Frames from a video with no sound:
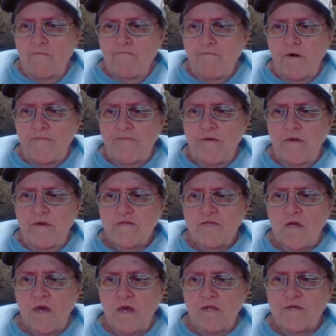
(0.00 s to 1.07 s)
Buffy, it's
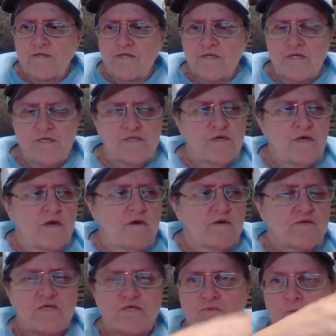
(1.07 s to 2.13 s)
getting dizzying.
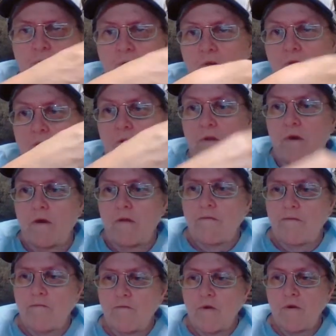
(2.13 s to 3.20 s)
She's running in and out of
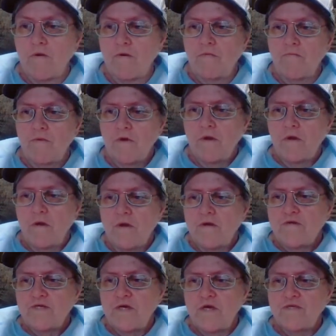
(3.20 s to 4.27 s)
the room,
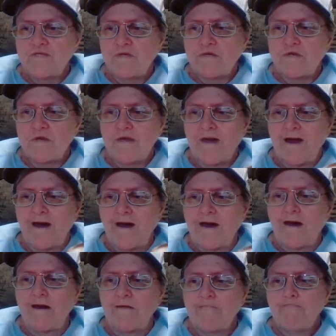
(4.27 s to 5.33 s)
chasing the
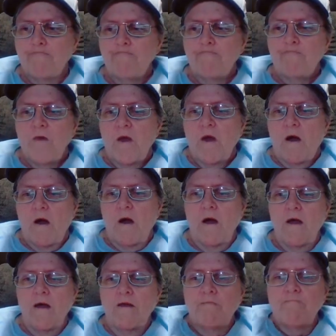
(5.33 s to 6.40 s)
cat.
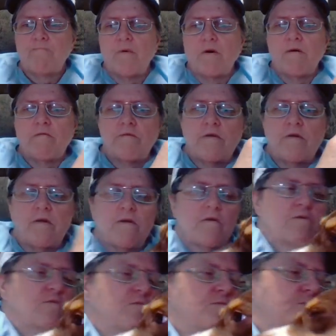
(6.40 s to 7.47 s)
Hi, Buffy.
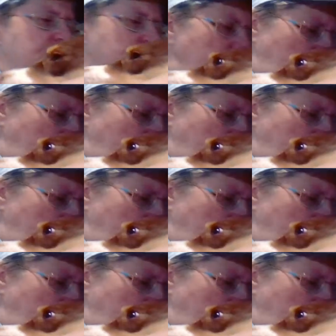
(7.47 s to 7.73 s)
Oh,